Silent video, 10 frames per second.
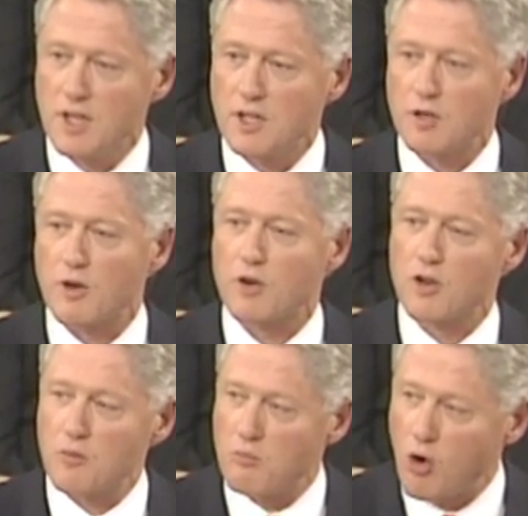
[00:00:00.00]
to
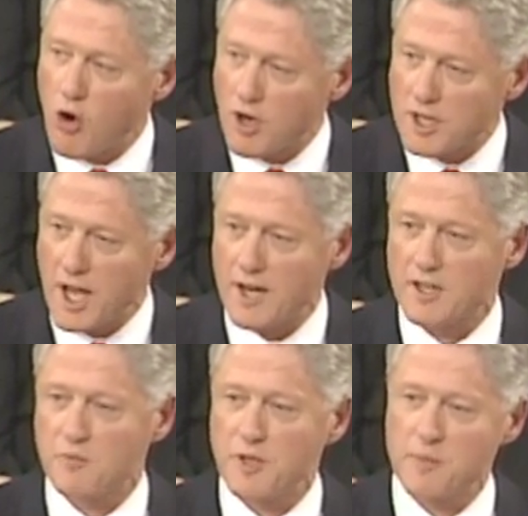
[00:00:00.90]
recruit more
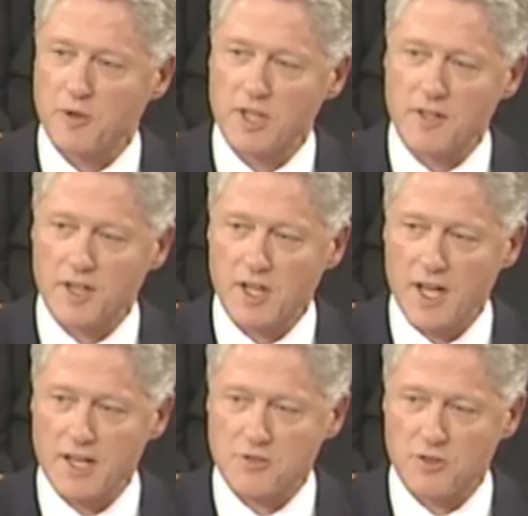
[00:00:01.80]
talented people into the
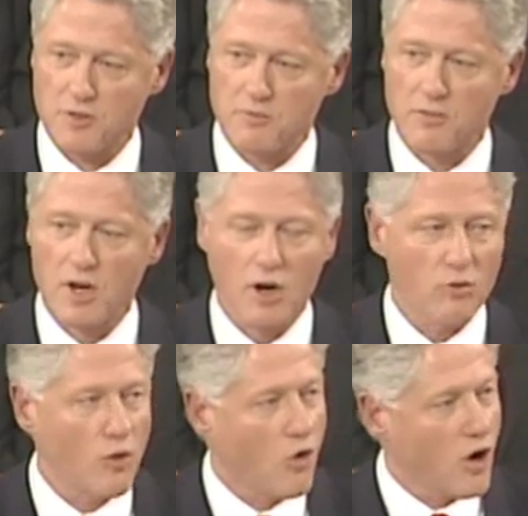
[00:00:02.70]
classroom,
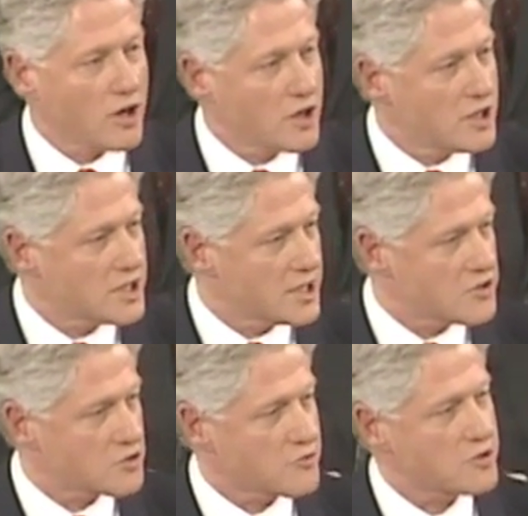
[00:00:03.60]
reward good
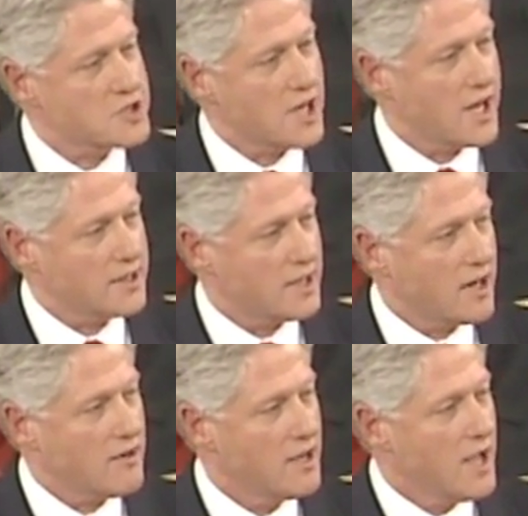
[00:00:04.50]
teachers for staying
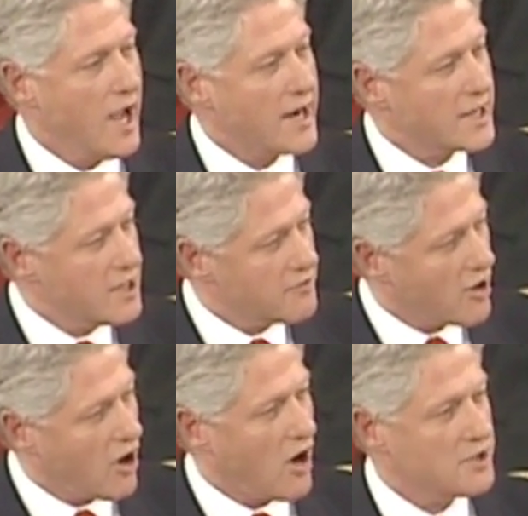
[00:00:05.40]
there, and give
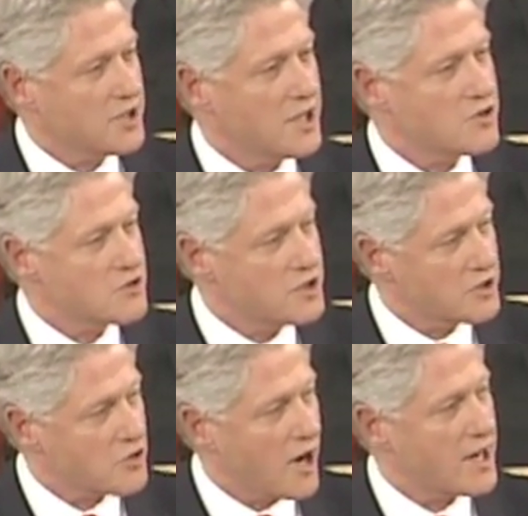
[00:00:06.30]
all teachers the
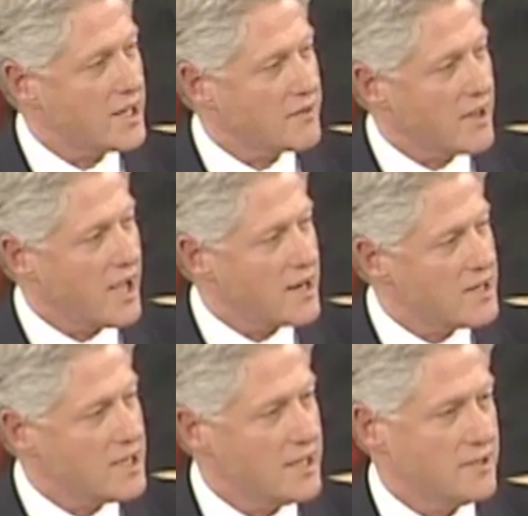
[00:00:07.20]
training they
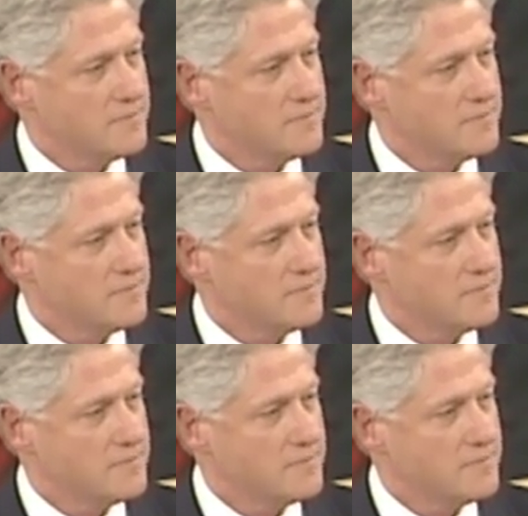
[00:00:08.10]
need.